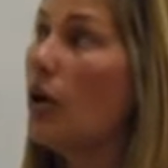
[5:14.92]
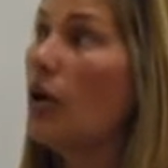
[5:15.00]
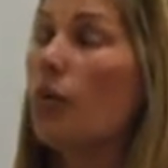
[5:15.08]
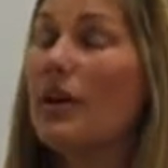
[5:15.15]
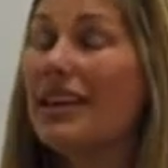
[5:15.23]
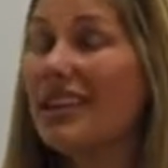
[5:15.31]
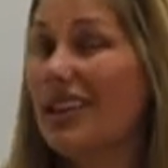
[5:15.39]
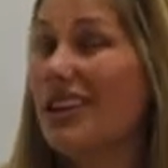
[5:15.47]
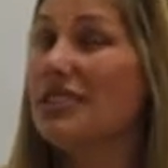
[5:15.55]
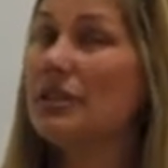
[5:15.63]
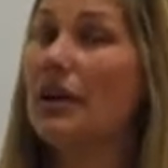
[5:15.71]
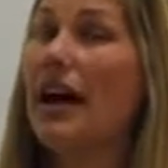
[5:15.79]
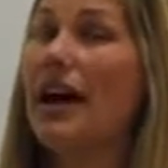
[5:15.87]
We can
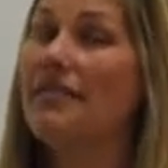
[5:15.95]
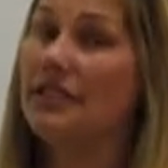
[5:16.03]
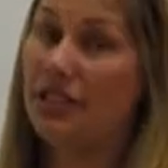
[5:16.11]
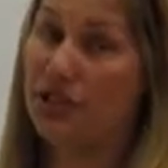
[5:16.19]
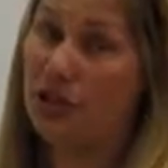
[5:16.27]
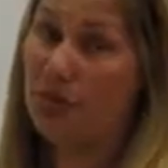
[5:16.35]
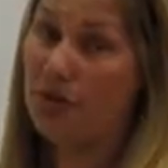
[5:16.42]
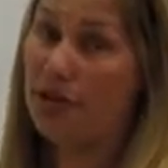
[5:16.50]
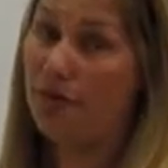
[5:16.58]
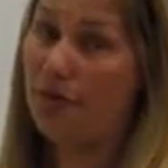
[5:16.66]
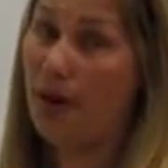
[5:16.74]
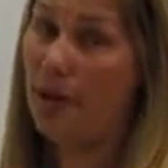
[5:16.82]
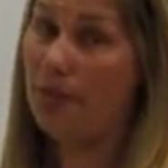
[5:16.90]
also have
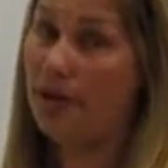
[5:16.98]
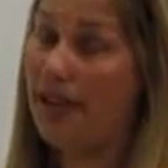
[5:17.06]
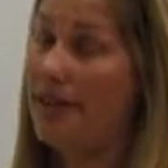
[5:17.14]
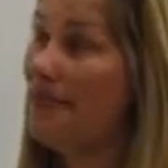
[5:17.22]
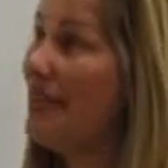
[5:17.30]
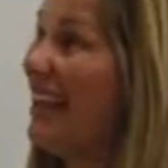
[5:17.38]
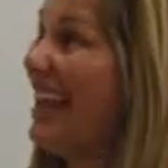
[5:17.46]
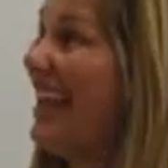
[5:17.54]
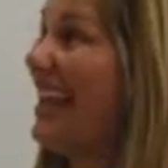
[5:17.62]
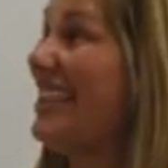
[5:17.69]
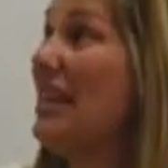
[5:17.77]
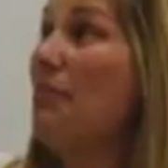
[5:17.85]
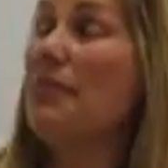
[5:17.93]
distributive property
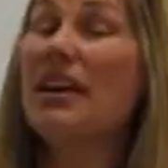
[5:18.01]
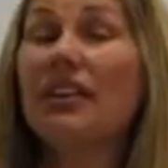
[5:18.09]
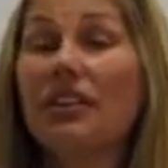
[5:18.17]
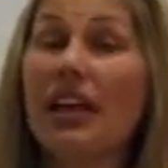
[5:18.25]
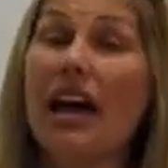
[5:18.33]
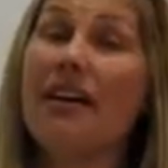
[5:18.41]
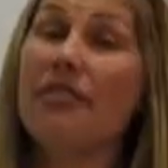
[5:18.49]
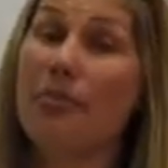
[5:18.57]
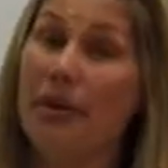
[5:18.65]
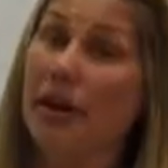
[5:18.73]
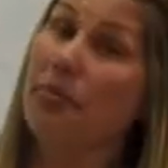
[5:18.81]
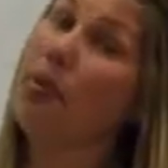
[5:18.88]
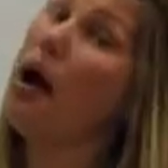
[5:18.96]
in the middle of a
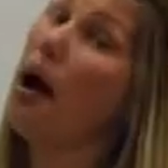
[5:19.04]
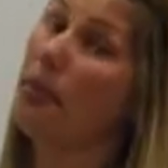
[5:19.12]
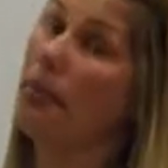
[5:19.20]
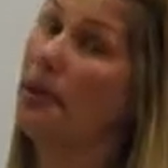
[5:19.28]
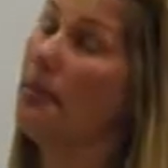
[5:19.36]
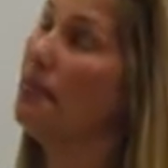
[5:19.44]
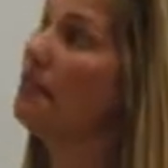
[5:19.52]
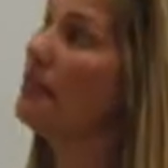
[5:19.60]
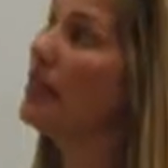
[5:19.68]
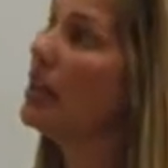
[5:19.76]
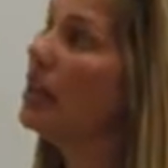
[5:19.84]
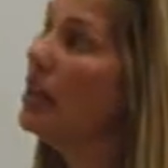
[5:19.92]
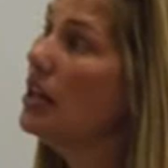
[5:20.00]
big problem.
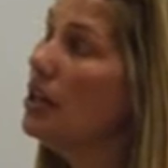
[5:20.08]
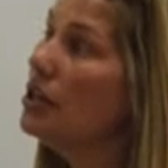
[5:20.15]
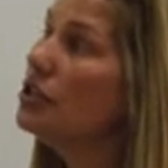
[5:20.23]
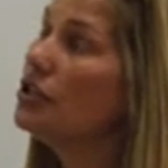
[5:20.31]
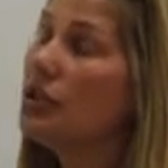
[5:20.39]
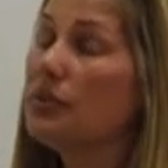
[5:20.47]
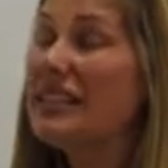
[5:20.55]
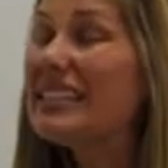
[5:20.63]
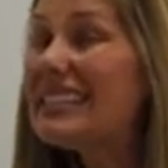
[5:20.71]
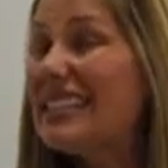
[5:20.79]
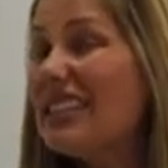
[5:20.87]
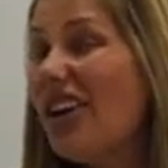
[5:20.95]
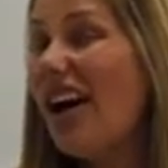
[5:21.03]
So we
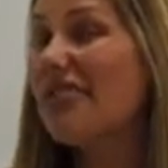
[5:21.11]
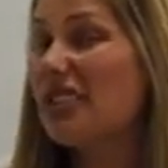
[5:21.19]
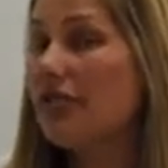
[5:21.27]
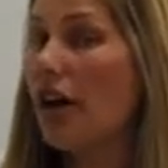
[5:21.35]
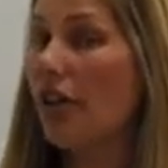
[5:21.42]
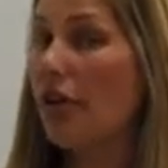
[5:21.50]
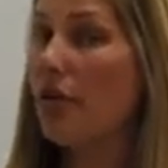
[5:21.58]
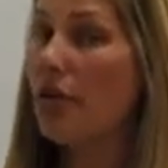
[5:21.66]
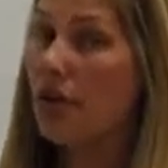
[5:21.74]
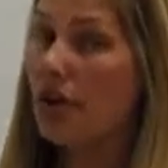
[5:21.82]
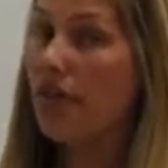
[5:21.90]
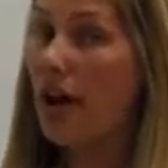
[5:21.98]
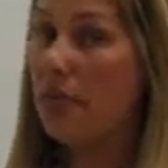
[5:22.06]
still have to follow
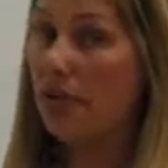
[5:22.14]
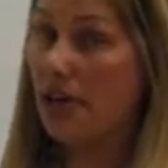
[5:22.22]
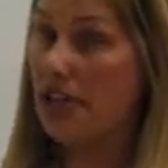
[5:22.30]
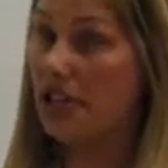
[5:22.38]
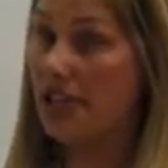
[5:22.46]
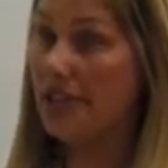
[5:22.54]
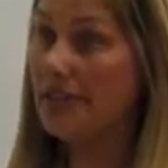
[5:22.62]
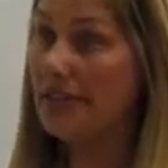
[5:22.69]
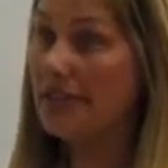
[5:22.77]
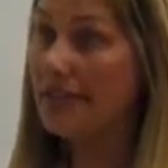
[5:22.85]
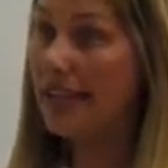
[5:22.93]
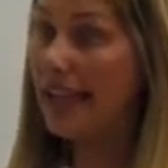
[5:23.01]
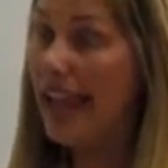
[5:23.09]
order of operations
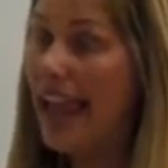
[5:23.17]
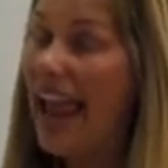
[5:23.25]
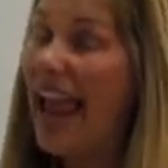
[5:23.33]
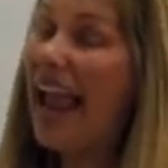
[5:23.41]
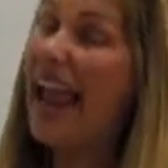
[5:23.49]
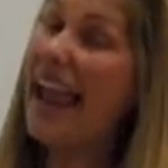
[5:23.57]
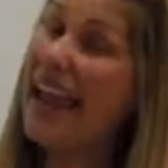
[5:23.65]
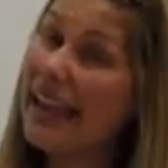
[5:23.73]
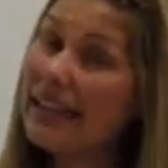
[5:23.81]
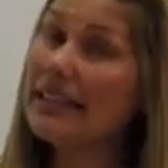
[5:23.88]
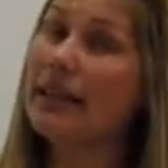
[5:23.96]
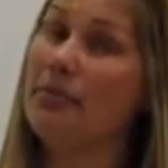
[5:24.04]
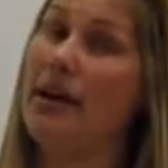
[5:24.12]

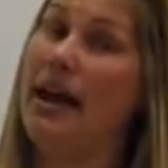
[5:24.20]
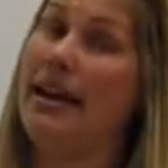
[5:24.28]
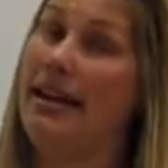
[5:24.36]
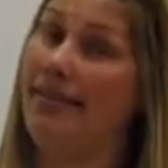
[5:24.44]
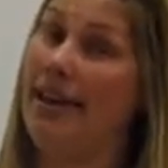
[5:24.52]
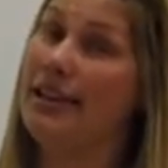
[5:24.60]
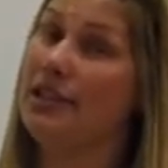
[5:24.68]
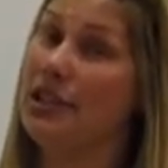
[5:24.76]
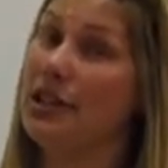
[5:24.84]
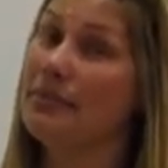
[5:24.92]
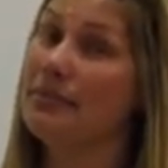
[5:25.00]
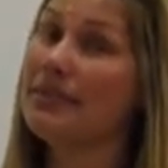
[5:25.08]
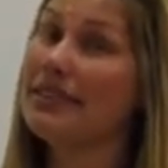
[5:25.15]
and combining like
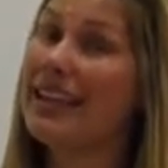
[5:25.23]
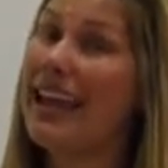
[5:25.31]
terms,